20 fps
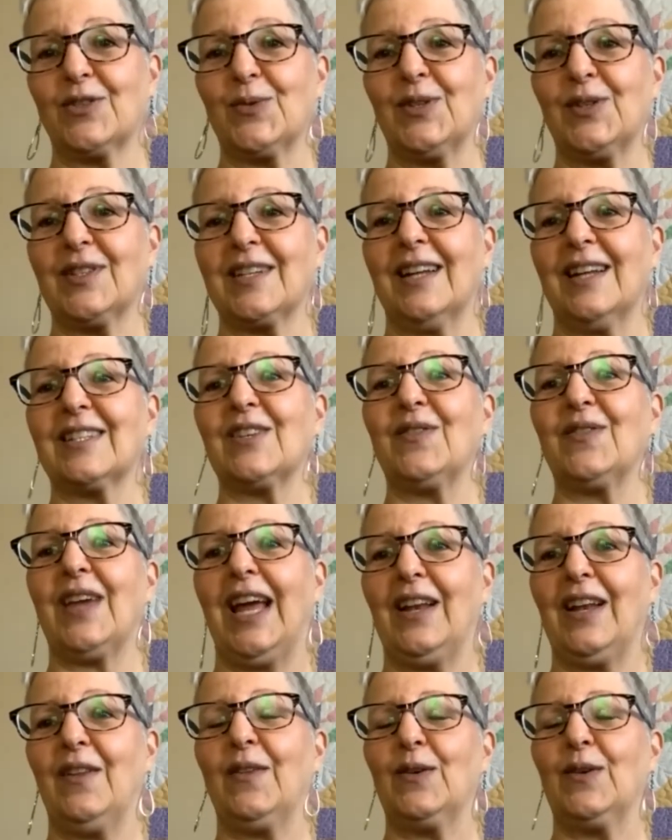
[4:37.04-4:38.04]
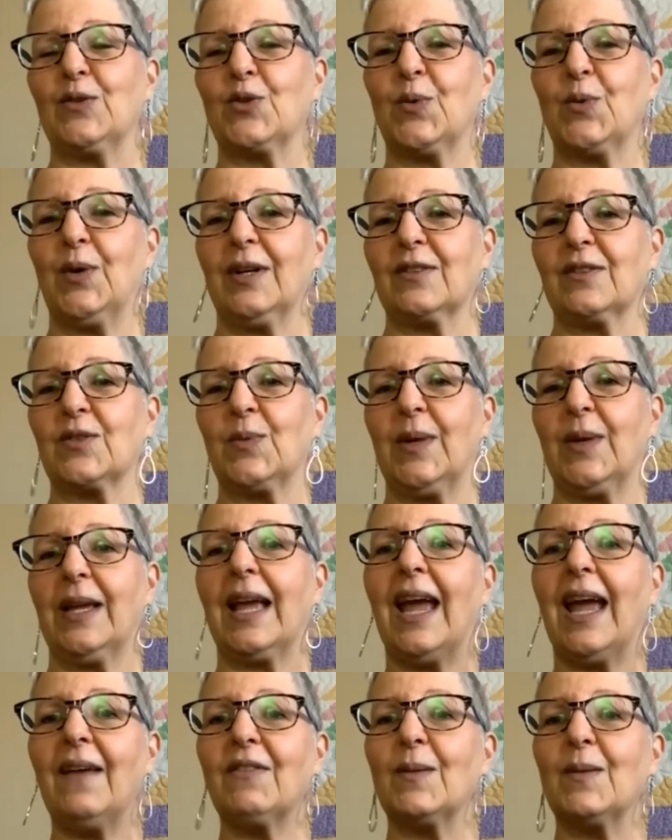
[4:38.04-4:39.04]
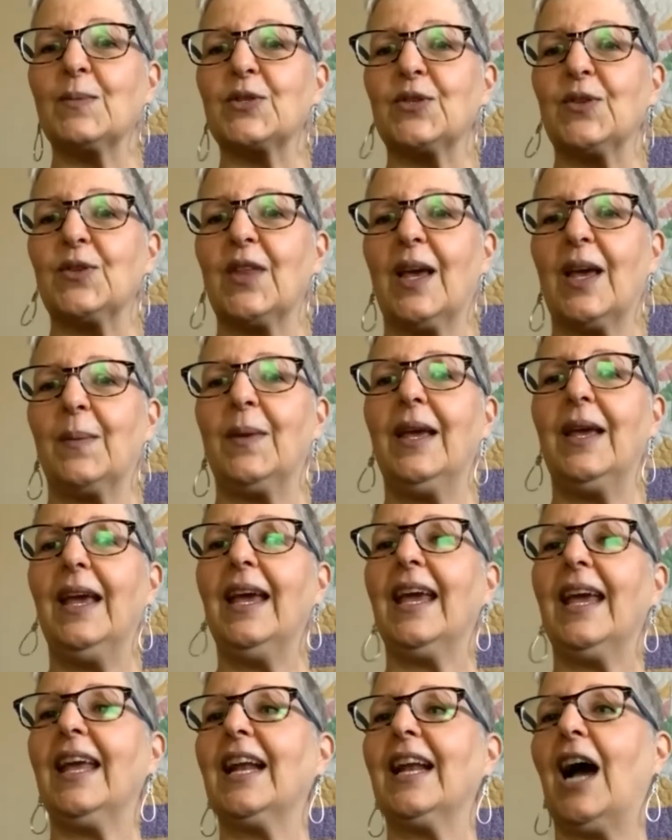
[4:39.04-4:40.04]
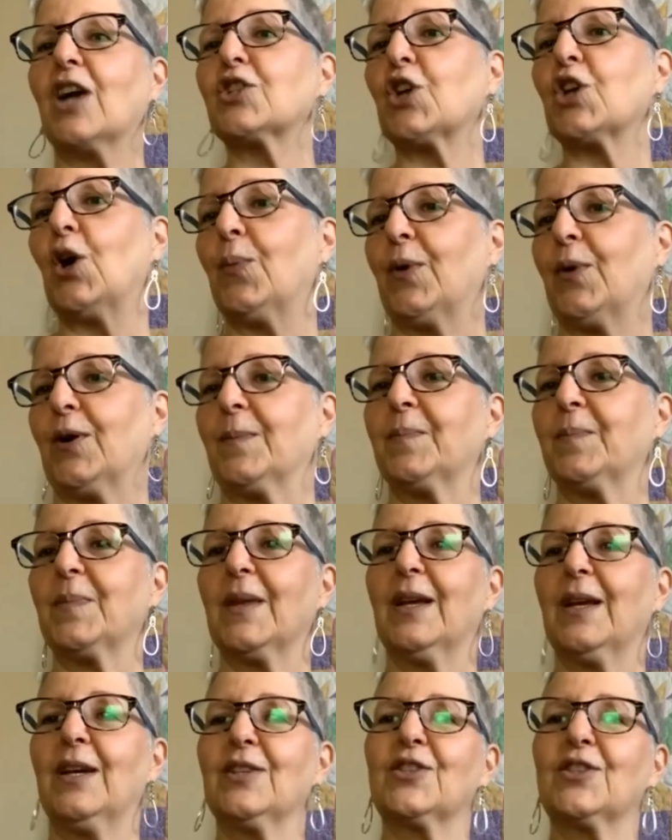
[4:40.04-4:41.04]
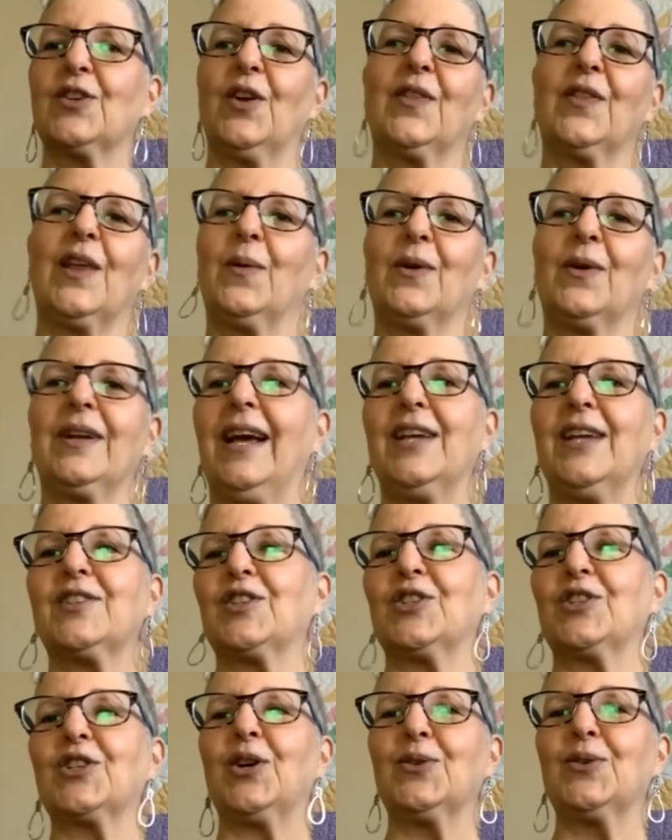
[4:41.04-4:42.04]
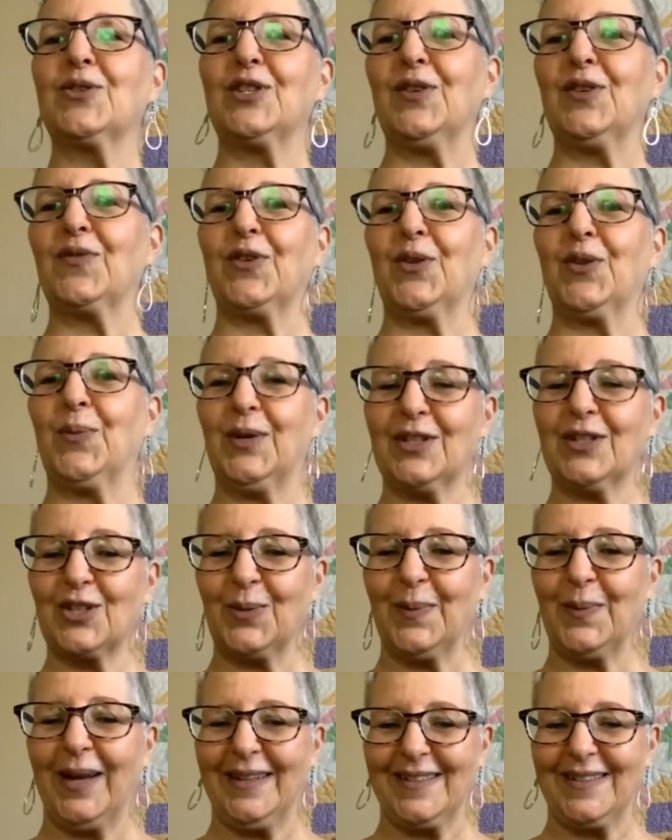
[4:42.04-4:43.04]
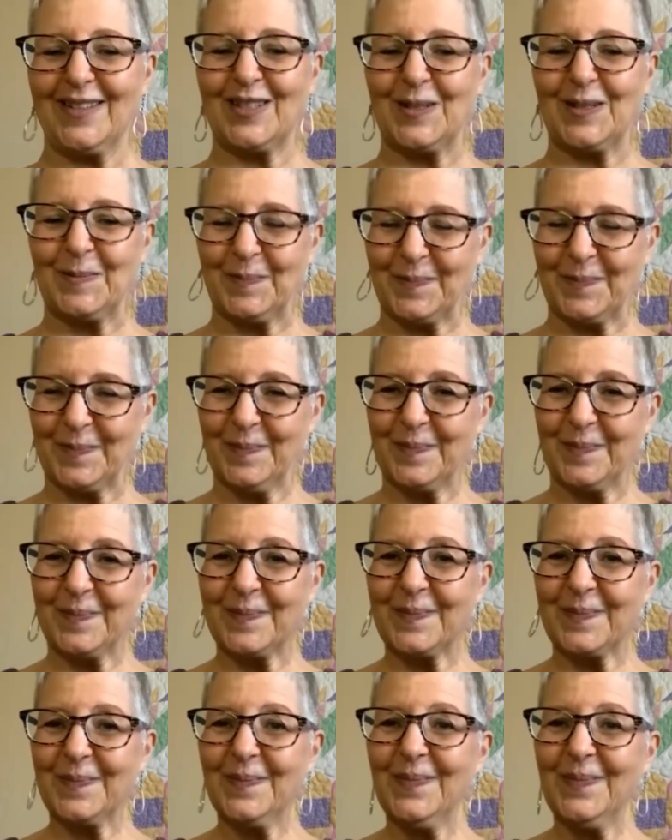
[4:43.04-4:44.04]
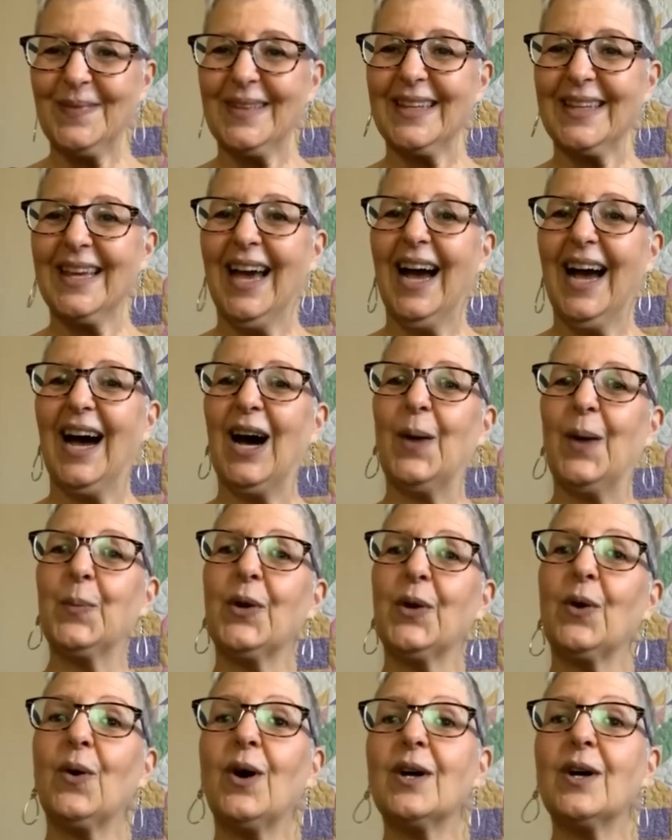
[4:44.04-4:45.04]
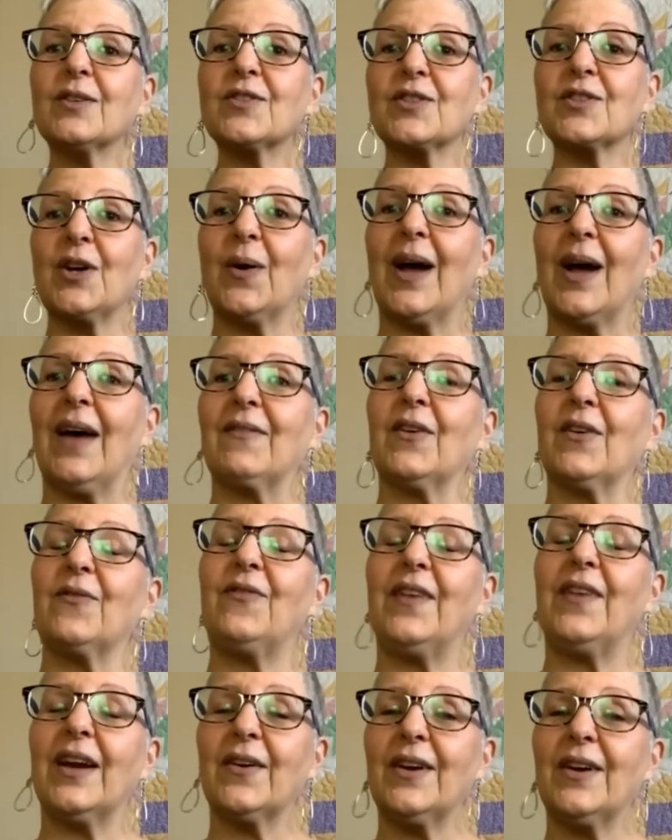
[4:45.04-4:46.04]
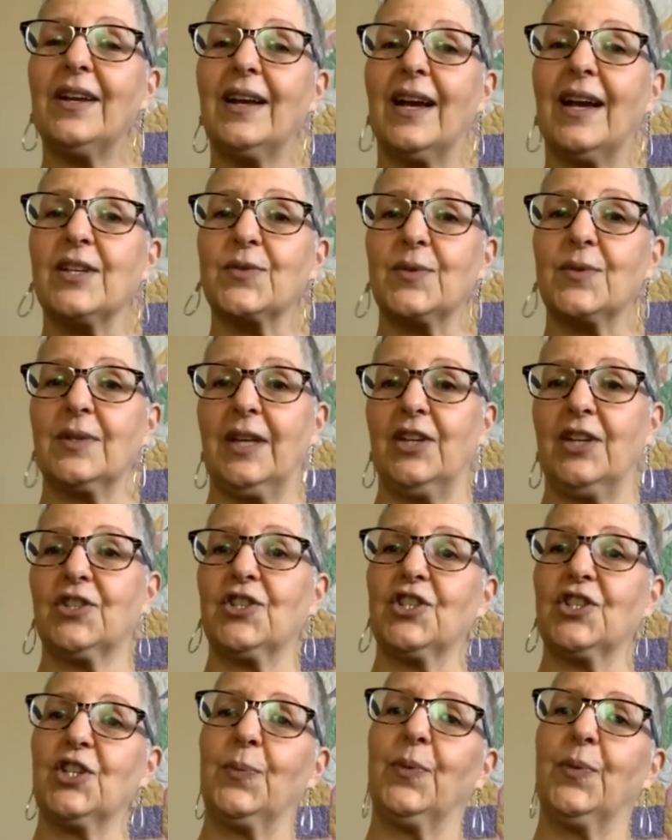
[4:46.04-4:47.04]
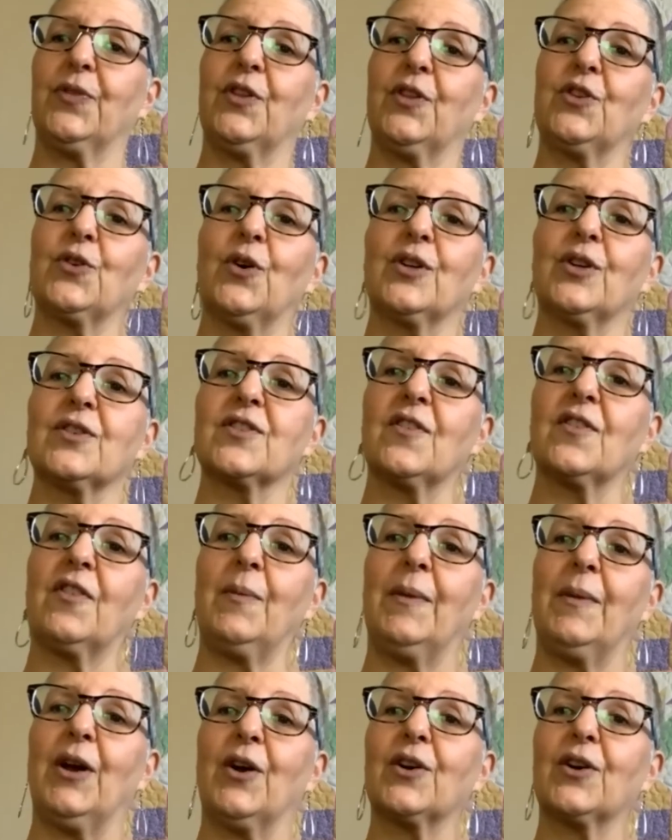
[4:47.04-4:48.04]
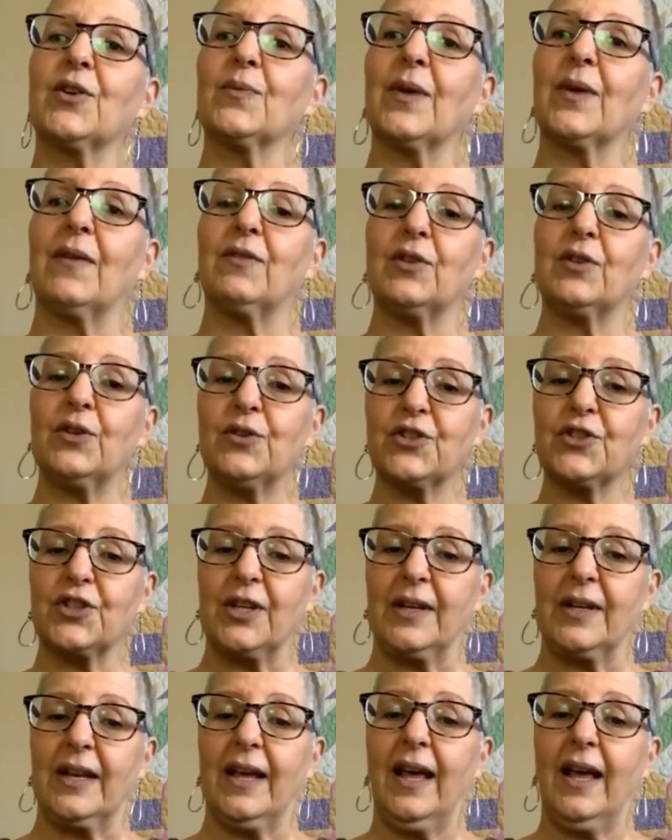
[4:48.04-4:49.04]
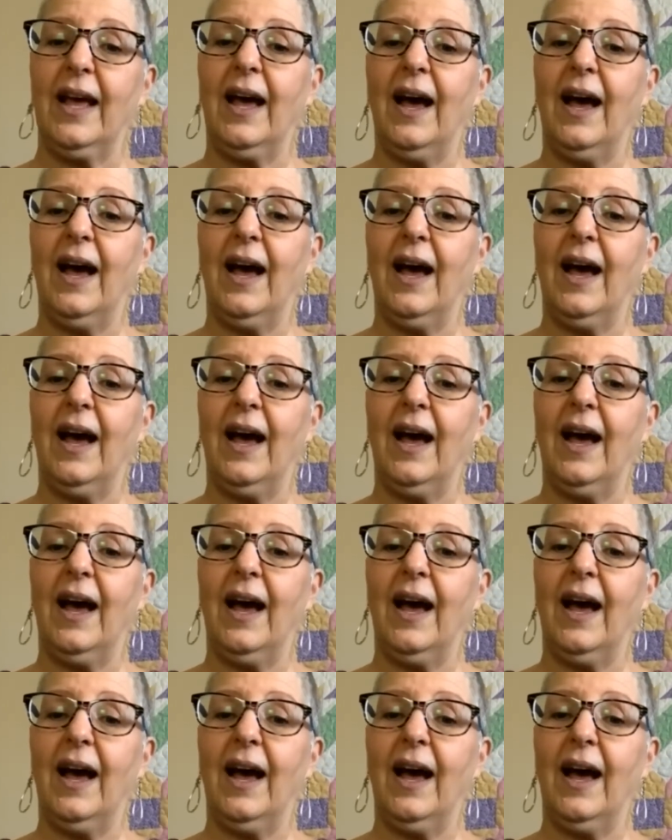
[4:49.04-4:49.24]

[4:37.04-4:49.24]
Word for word: as a result of getting those quilts. We gave them to them in October so that they were nice and toasty for the winter months. Um, we also have a very nice relationship with the Daughters of the American Revolution.